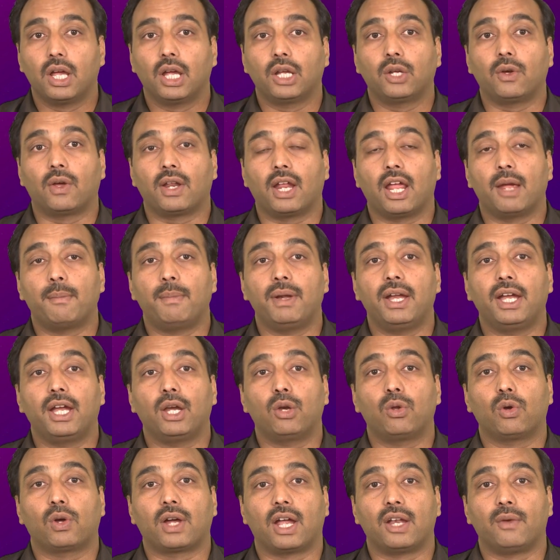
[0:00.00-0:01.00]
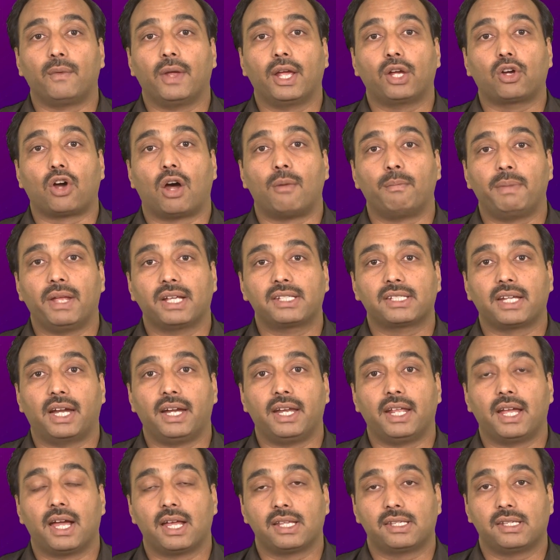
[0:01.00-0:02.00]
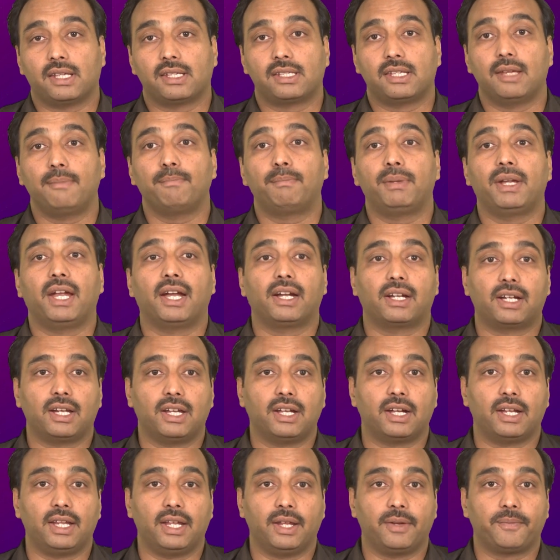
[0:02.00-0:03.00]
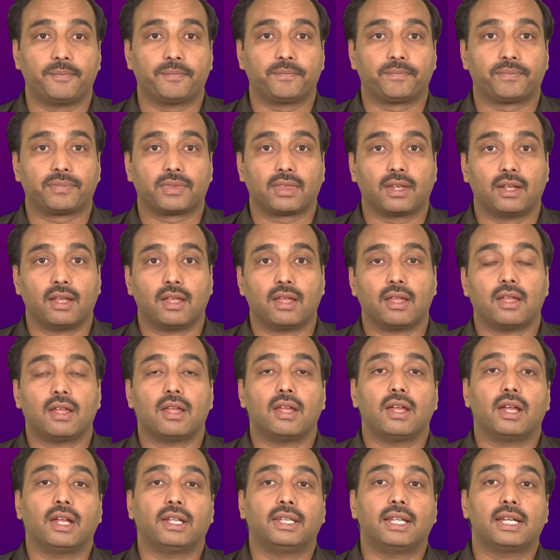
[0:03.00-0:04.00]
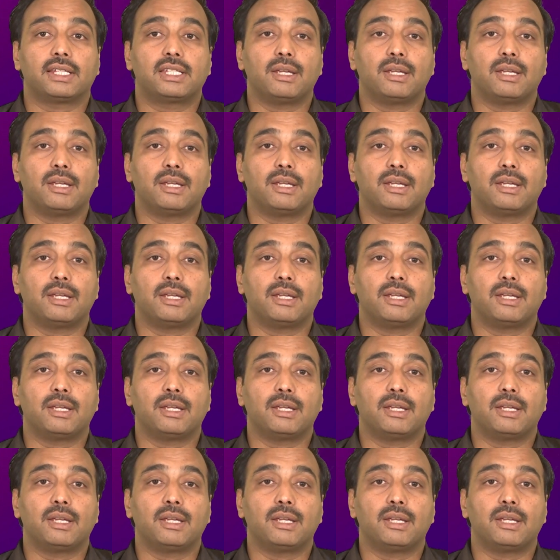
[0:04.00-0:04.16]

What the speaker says: your ability to convey complex ideas simply and clearly. The